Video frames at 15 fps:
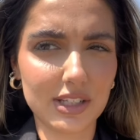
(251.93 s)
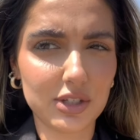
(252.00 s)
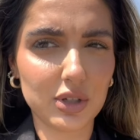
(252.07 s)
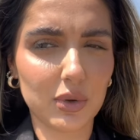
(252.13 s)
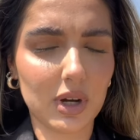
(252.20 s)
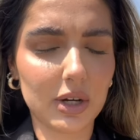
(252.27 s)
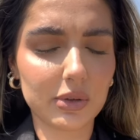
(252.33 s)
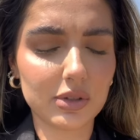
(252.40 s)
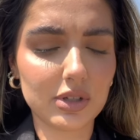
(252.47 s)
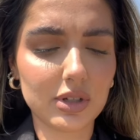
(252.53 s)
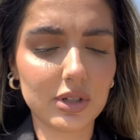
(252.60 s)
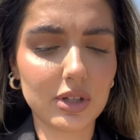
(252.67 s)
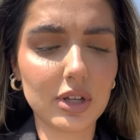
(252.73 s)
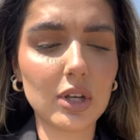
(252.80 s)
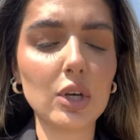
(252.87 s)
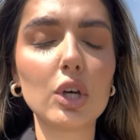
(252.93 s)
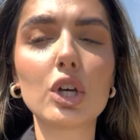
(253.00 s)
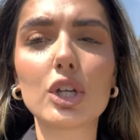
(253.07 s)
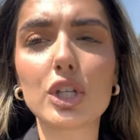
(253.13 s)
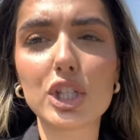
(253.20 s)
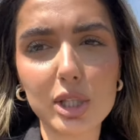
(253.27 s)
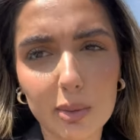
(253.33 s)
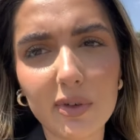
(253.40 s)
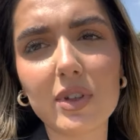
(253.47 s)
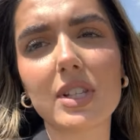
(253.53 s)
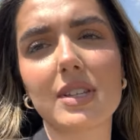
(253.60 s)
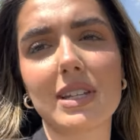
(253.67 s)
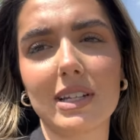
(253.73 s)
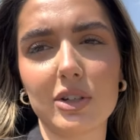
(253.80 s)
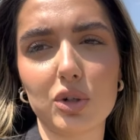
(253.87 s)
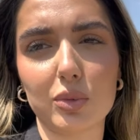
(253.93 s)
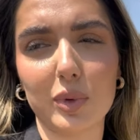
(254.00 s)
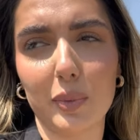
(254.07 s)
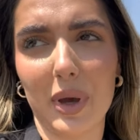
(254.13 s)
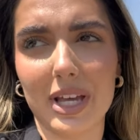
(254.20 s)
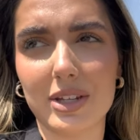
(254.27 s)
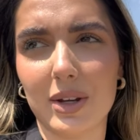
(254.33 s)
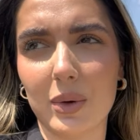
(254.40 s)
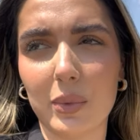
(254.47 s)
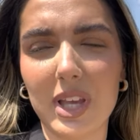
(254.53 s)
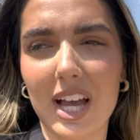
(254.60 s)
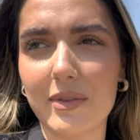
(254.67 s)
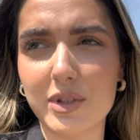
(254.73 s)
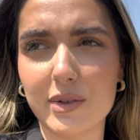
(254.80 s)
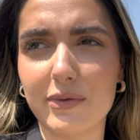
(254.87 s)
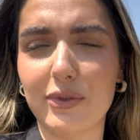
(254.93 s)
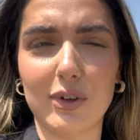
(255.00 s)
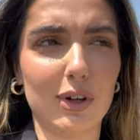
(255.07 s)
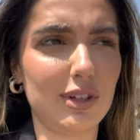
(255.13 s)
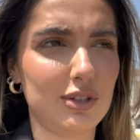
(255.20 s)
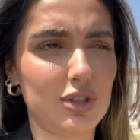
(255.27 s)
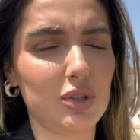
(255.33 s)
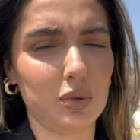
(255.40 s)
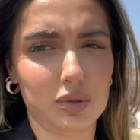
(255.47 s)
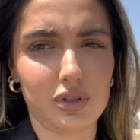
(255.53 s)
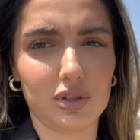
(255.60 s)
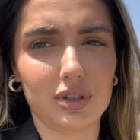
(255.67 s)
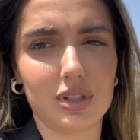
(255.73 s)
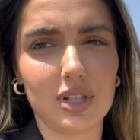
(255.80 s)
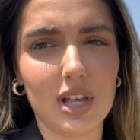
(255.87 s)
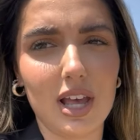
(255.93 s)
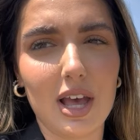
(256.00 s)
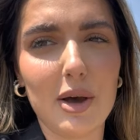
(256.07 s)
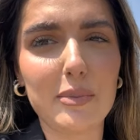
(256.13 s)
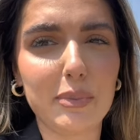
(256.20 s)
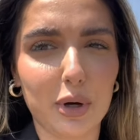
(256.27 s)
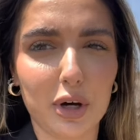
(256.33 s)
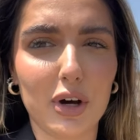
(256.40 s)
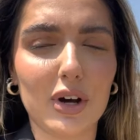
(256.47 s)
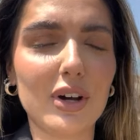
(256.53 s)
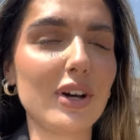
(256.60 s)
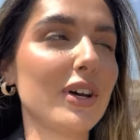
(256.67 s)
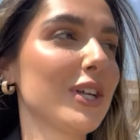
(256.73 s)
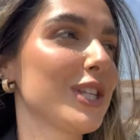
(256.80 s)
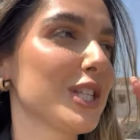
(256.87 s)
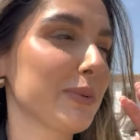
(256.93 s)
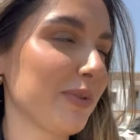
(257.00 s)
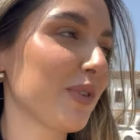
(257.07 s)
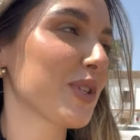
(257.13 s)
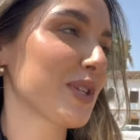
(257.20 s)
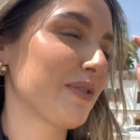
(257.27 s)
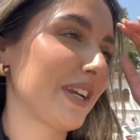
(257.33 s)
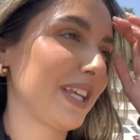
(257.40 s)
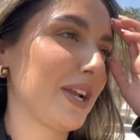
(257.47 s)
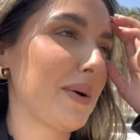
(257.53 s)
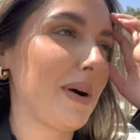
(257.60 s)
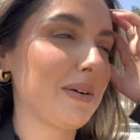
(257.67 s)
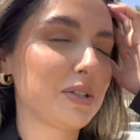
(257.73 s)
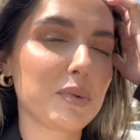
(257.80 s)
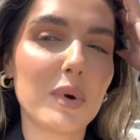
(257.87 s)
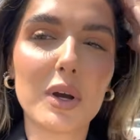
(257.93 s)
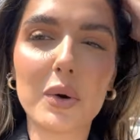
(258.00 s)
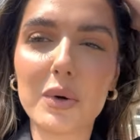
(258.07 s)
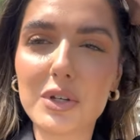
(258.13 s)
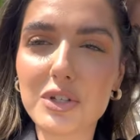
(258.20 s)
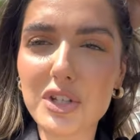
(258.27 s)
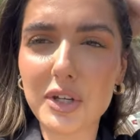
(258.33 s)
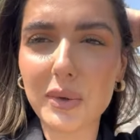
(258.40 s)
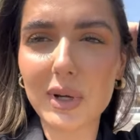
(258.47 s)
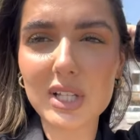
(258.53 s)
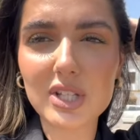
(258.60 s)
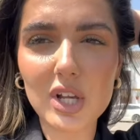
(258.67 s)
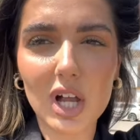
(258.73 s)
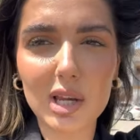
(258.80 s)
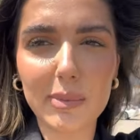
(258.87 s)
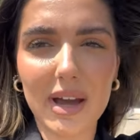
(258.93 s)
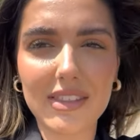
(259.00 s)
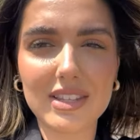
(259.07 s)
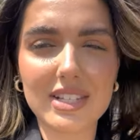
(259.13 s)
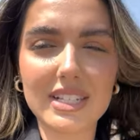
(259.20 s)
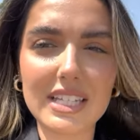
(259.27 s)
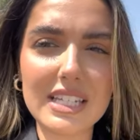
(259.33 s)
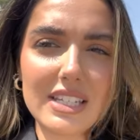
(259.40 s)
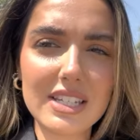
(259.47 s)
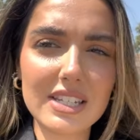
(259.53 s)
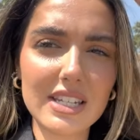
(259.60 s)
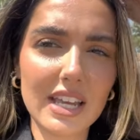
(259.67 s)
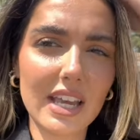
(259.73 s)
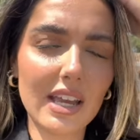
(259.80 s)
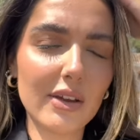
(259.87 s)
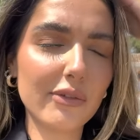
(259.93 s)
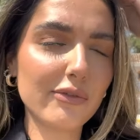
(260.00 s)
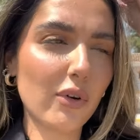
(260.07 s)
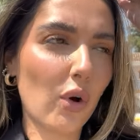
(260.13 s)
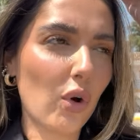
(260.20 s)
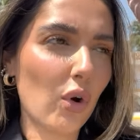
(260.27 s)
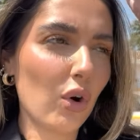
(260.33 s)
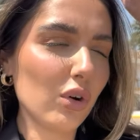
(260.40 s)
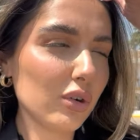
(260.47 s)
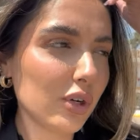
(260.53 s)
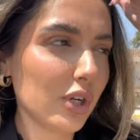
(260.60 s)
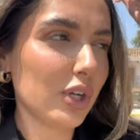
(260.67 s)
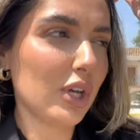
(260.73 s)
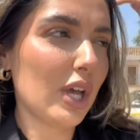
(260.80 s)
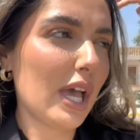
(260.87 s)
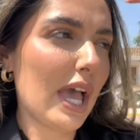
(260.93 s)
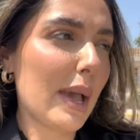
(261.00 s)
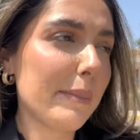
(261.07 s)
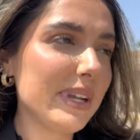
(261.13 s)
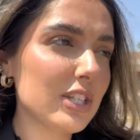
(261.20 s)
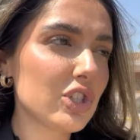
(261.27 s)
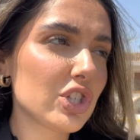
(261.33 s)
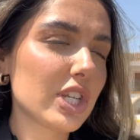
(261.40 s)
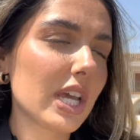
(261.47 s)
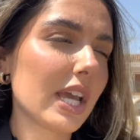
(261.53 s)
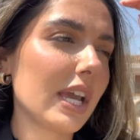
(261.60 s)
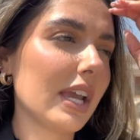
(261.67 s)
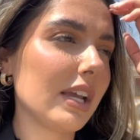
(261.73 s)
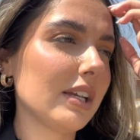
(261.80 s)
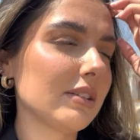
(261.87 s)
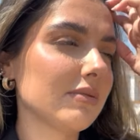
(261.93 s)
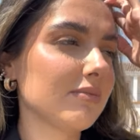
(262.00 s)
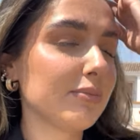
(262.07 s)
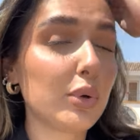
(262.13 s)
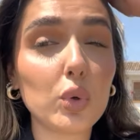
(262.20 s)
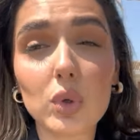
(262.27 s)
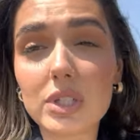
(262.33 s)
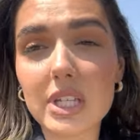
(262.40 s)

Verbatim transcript: go out. Some of us are still at home in bed. We have some fallen soldiers, but some of us are ready to go out. So we're going to La Sala by the Sea today for beach day, pool